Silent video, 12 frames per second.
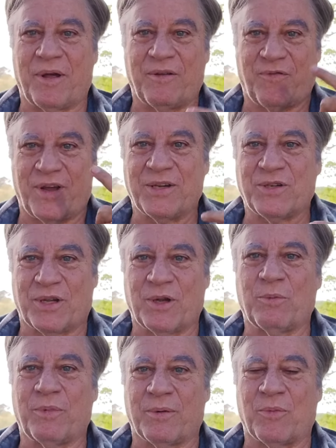my face a
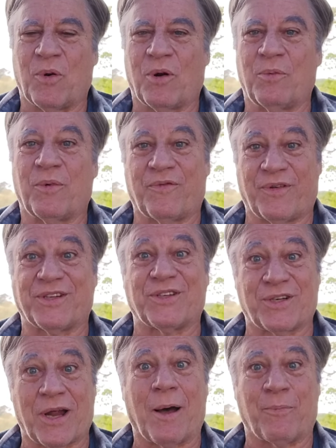little bit more, if it
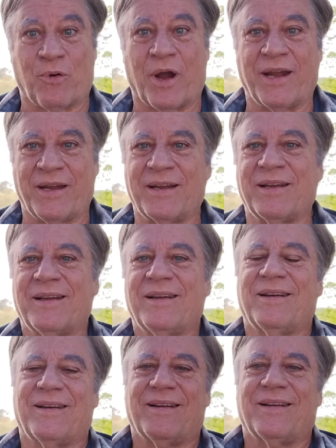stops raining,
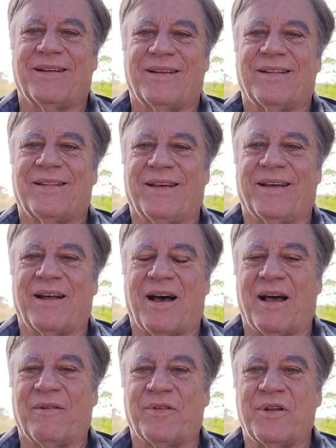then I'll
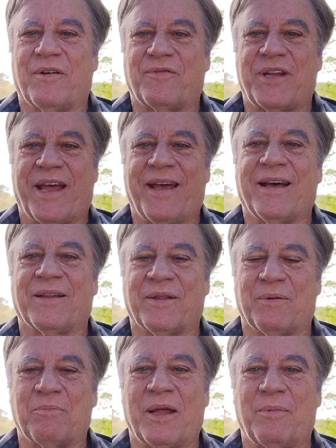have enough tan
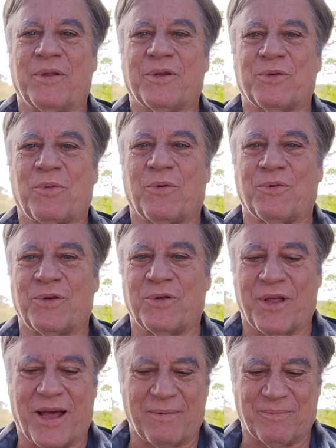that maybe this won't do
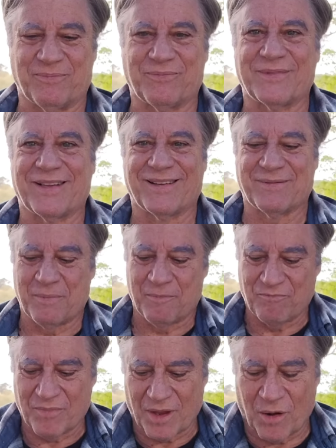that.
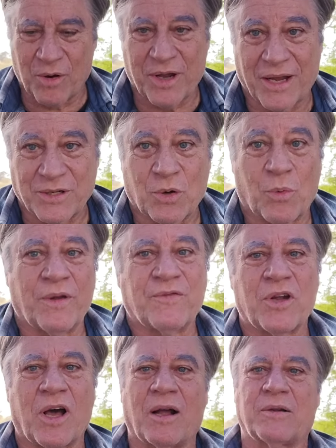Okay, so
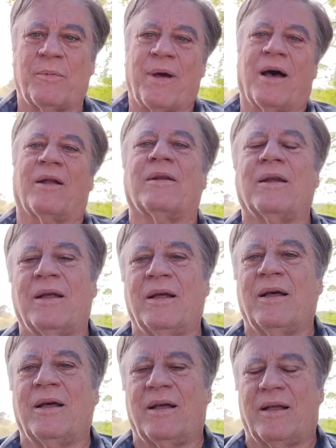we've talked about,
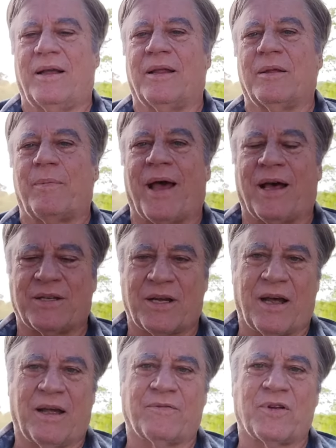in the past
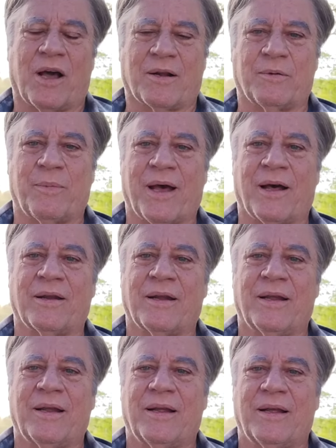I have talked about,
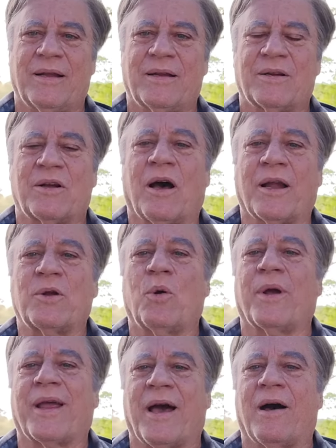God
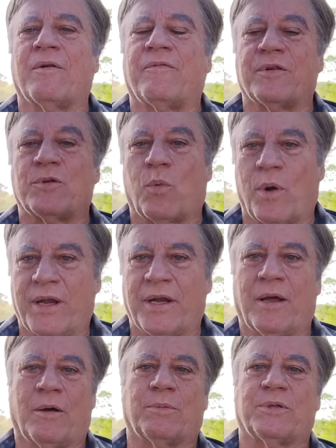going out of his way to
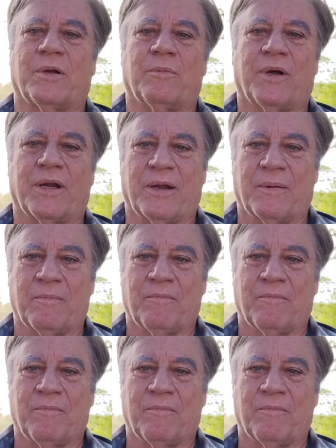help somebody.